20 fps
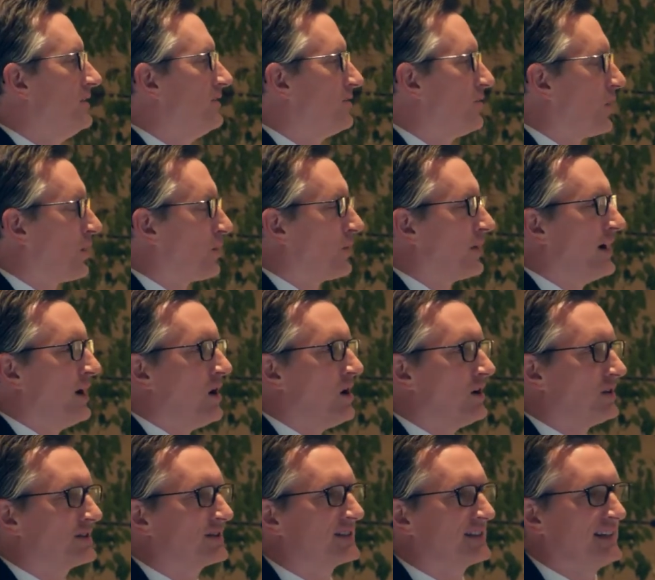For we
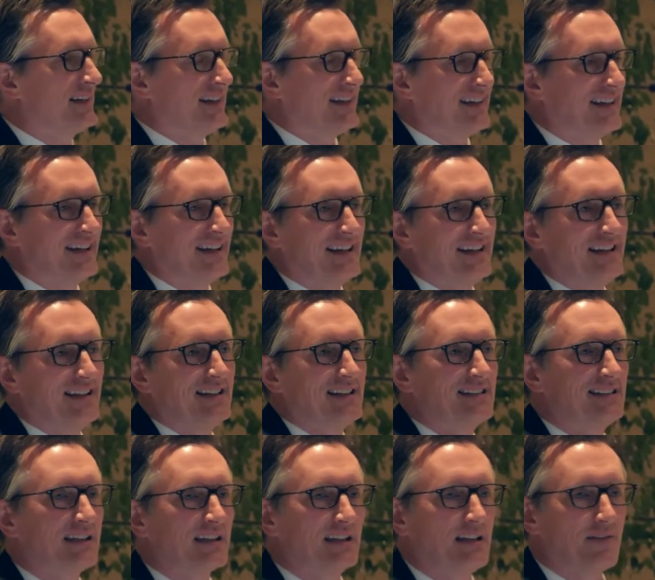all seek
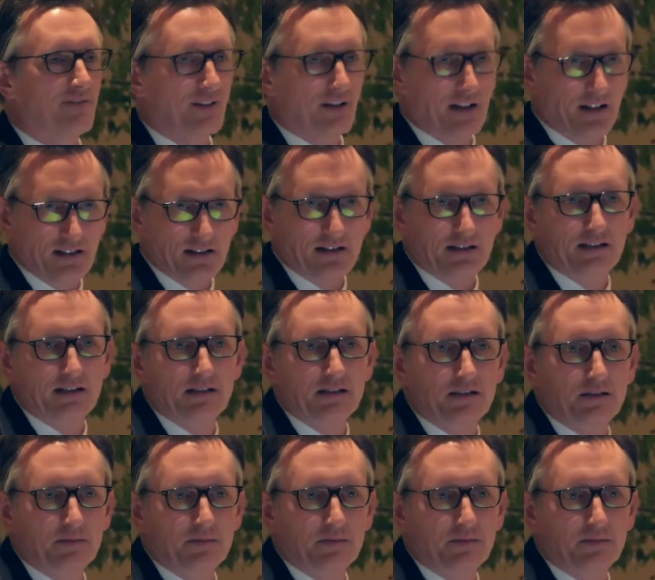significance.